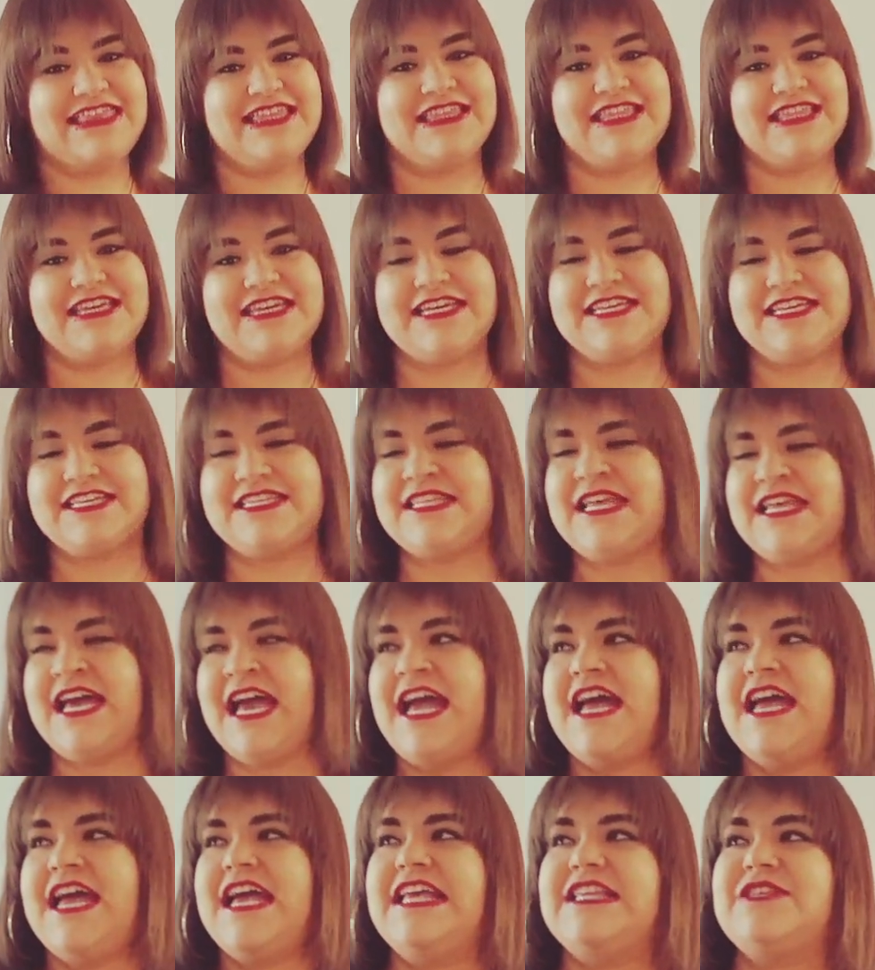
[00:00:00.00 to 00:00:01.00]
the least,
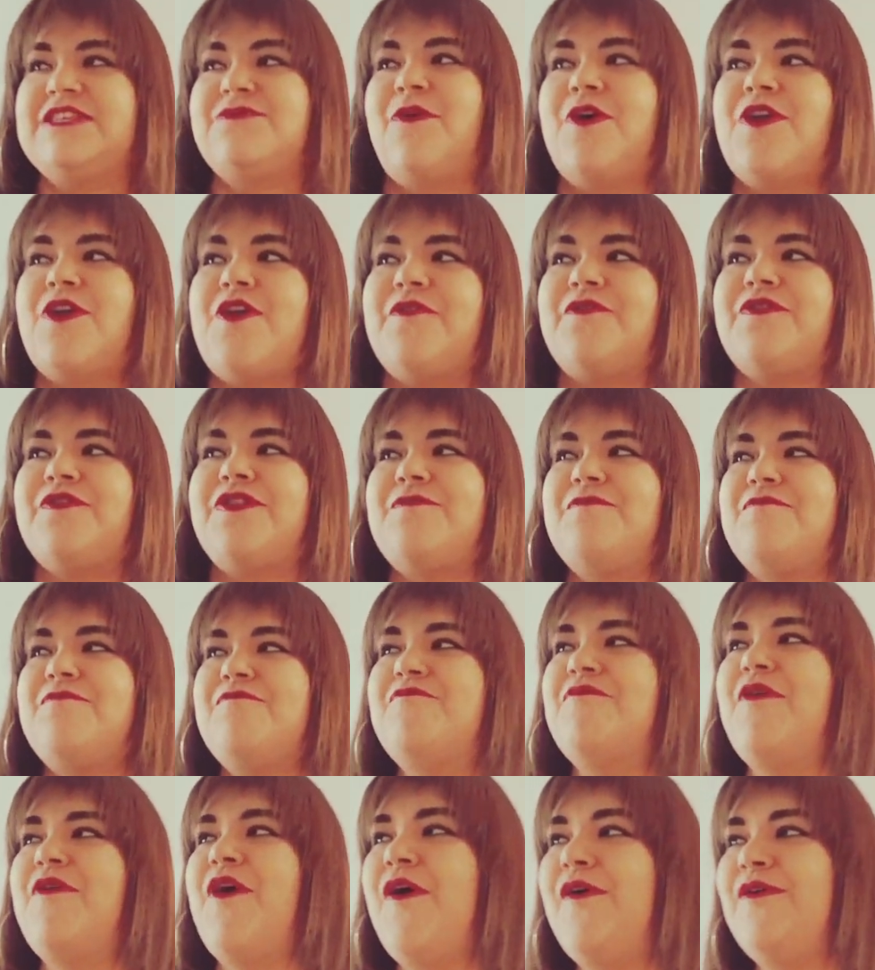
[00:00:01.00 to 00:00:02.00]
it's one of the
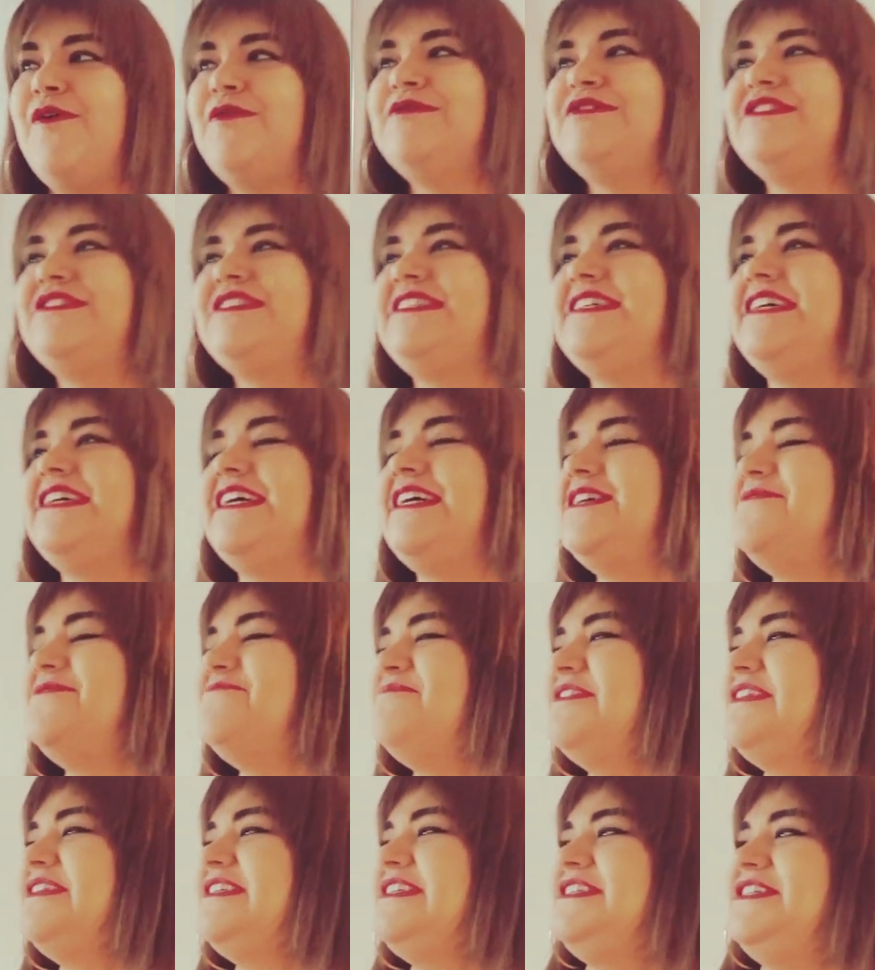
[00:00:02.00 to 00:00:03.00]
most
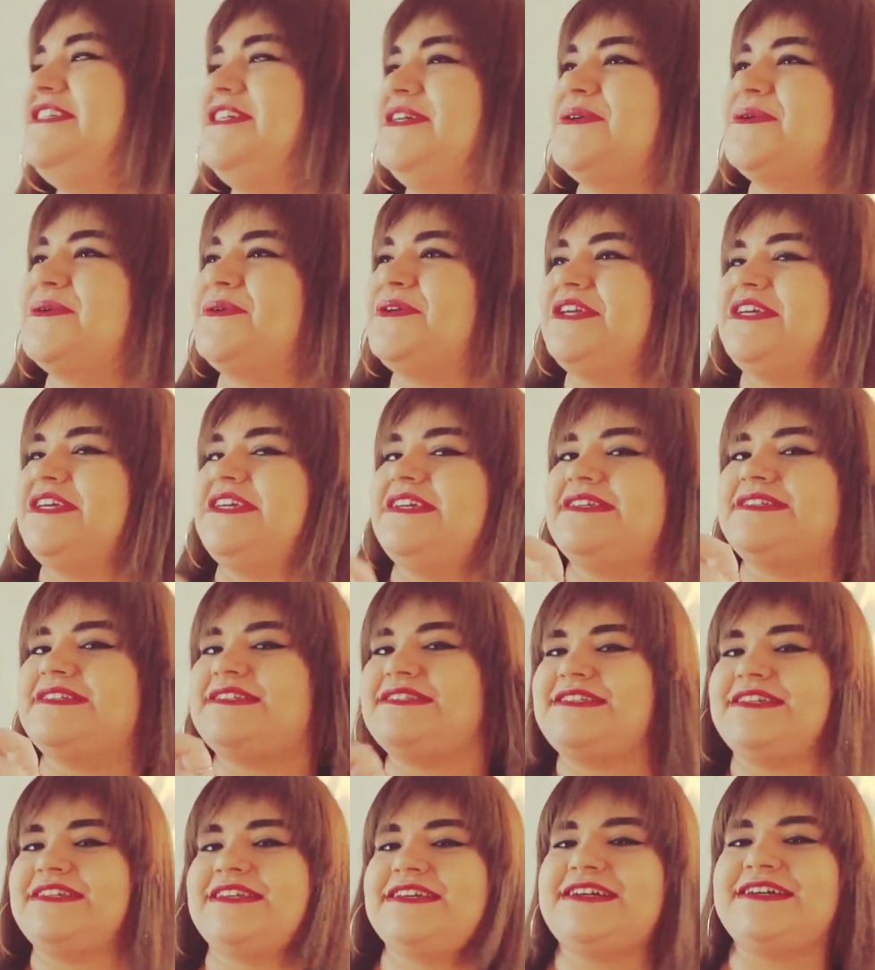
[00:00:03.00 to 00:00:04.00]
mysterious
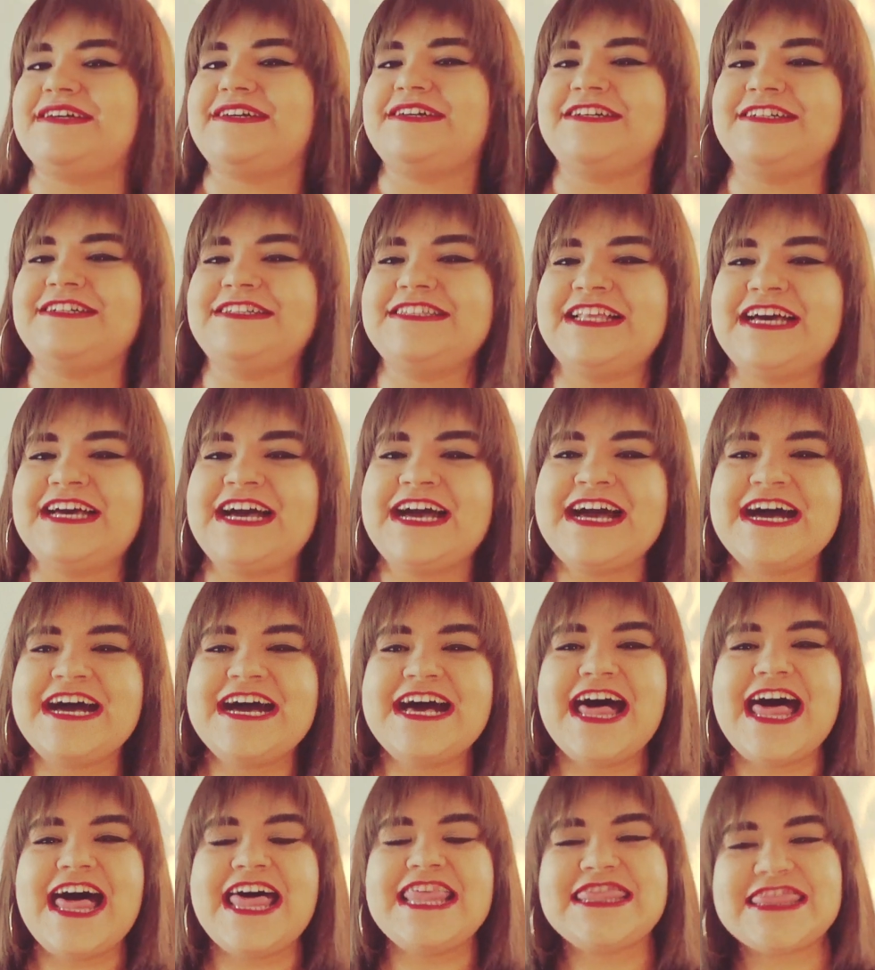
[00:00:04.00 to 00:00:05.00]

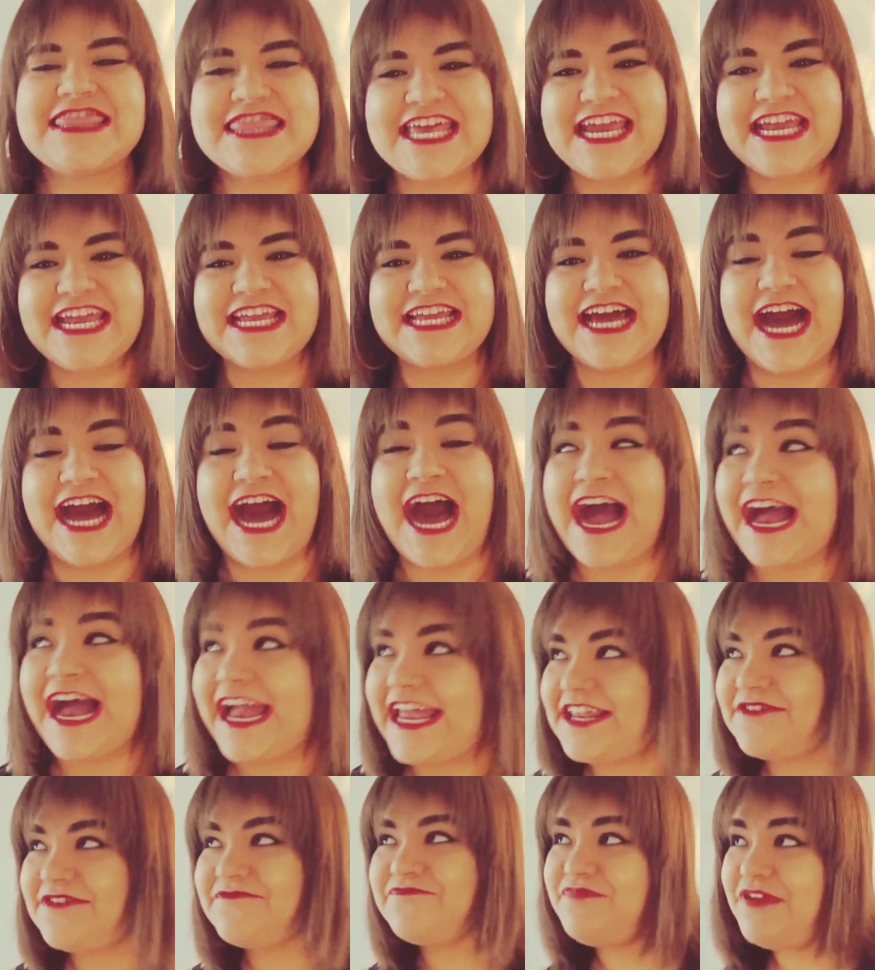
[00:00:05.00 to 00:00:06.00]
thing,
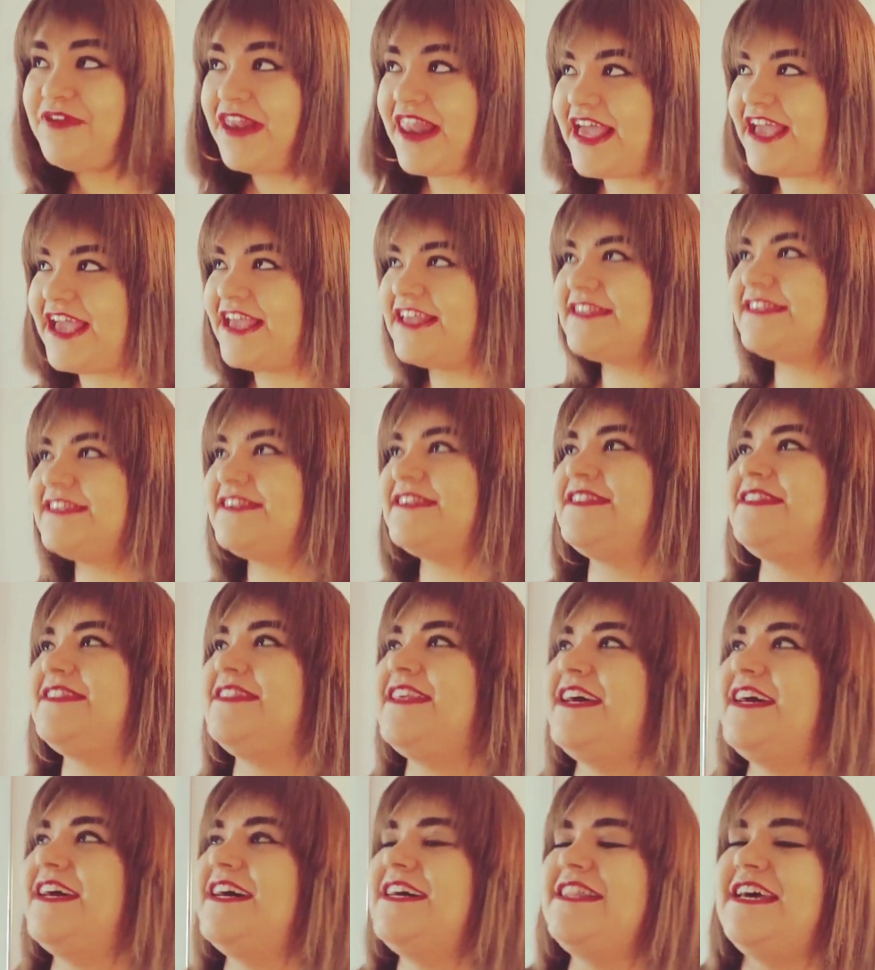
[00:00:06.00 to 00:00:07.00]
hide and place
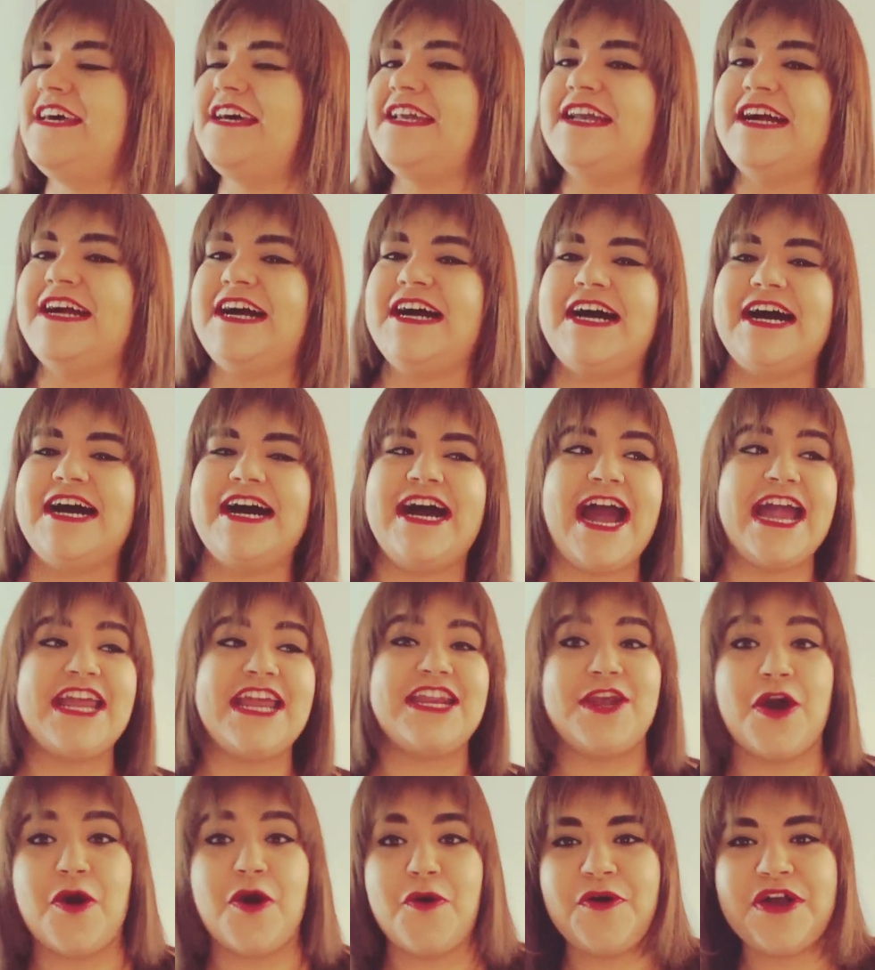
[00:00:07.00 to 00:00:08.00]
that I
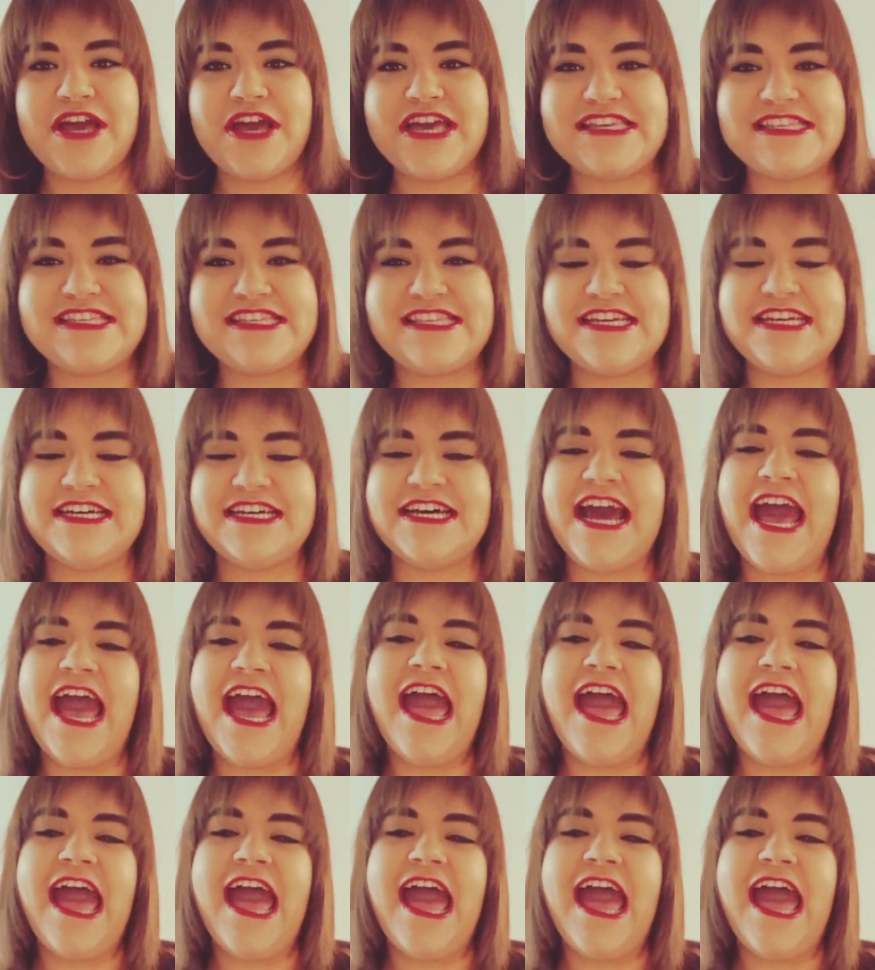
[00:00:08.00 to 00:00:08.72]
know, is the